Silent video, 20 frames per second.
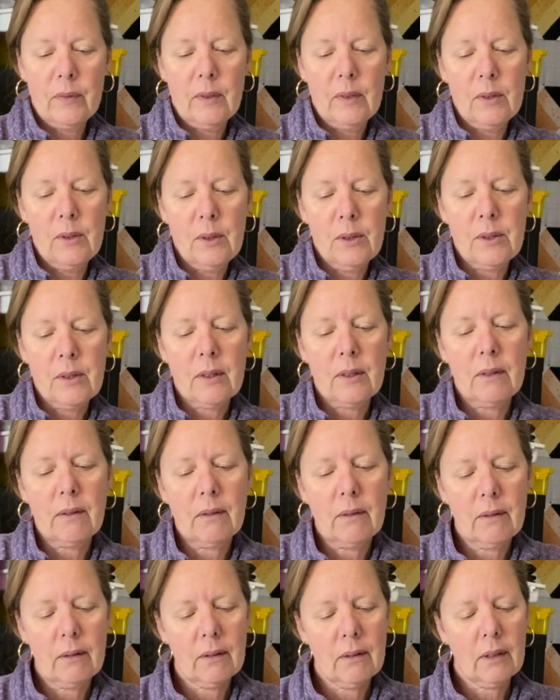just
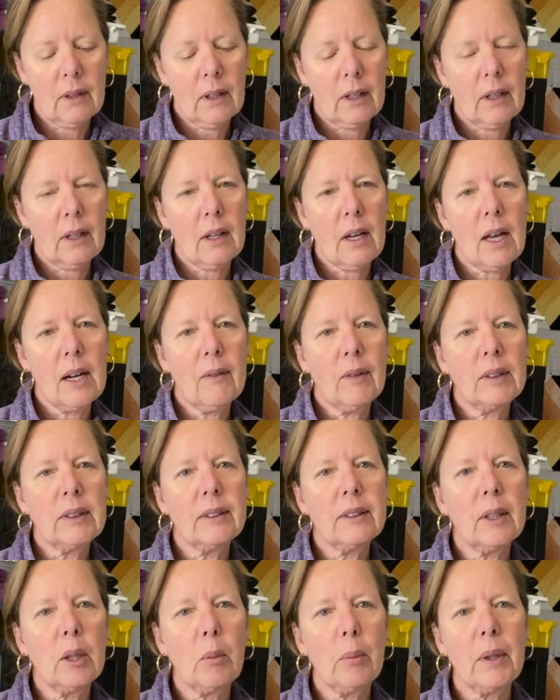kind of a
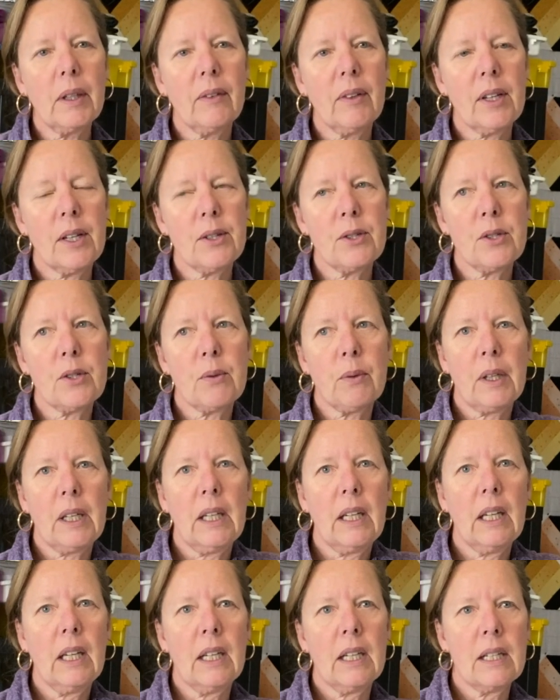little bit of
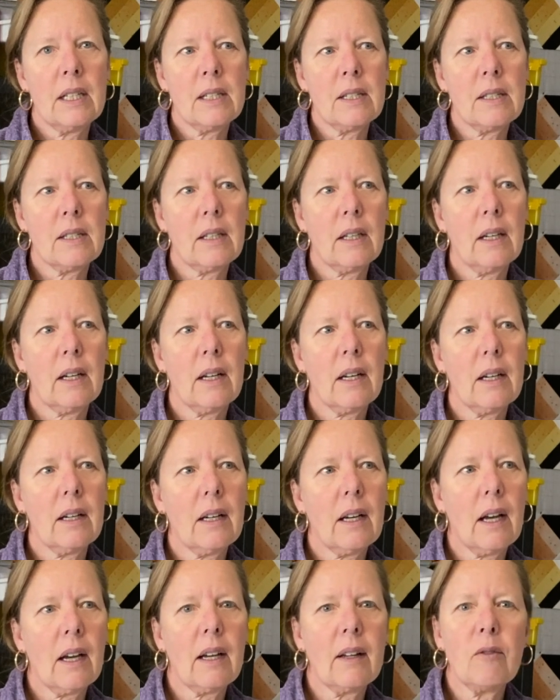history, is
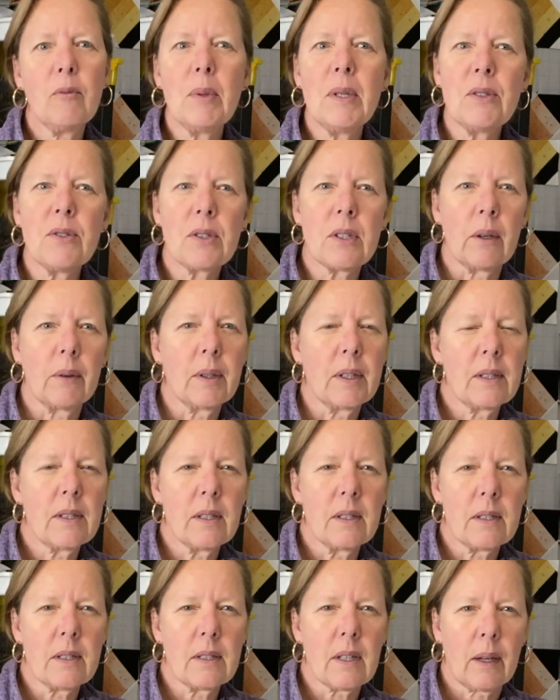I've been sewing
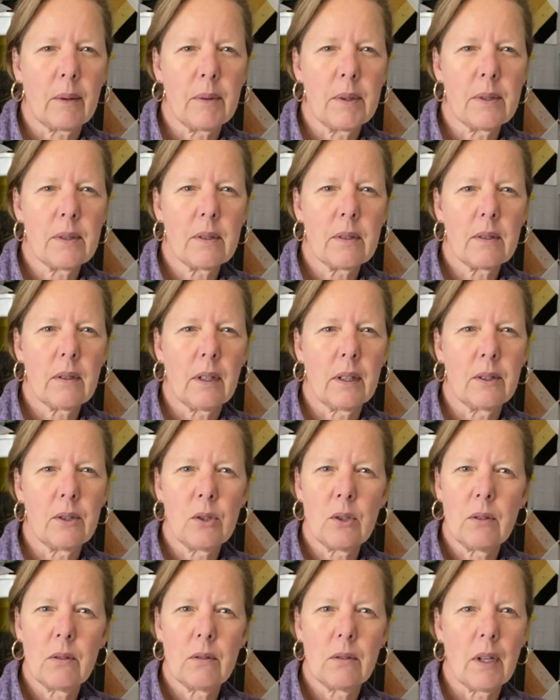since I was
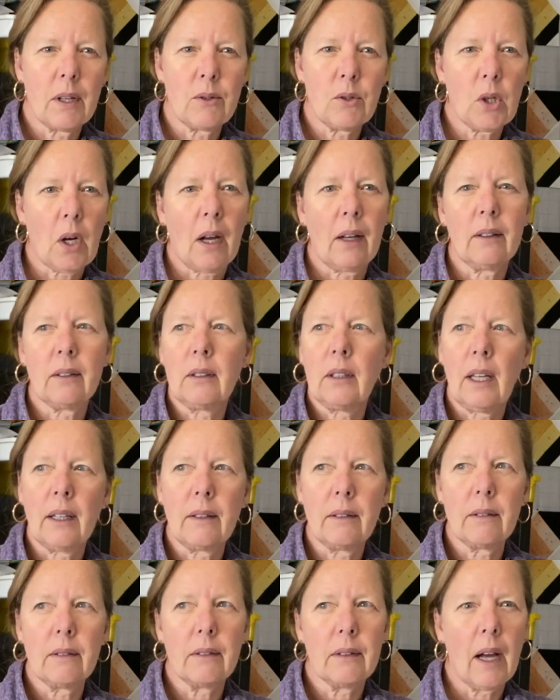a child, like
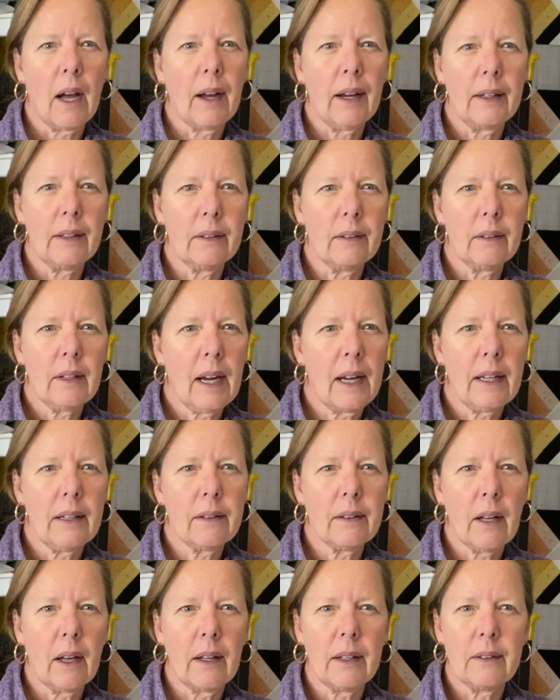10
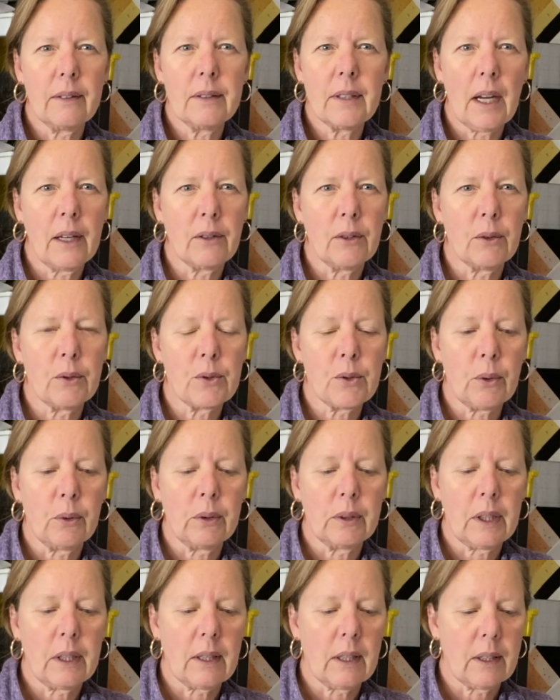years
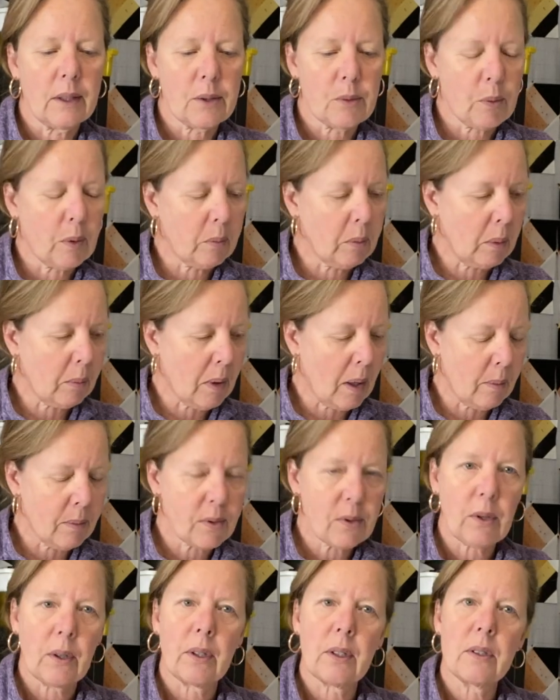old, I think is when my mom
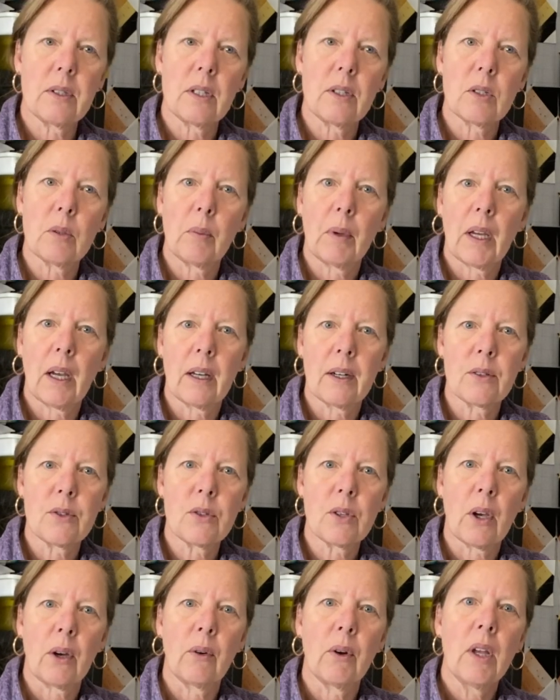started teaching me how to
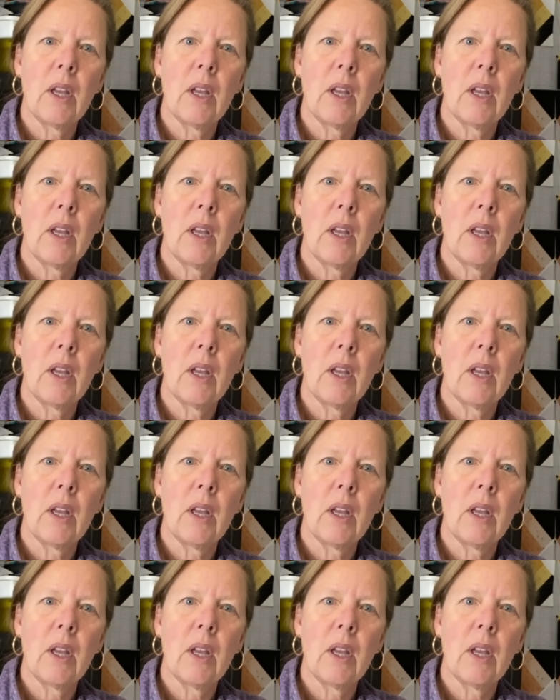sew.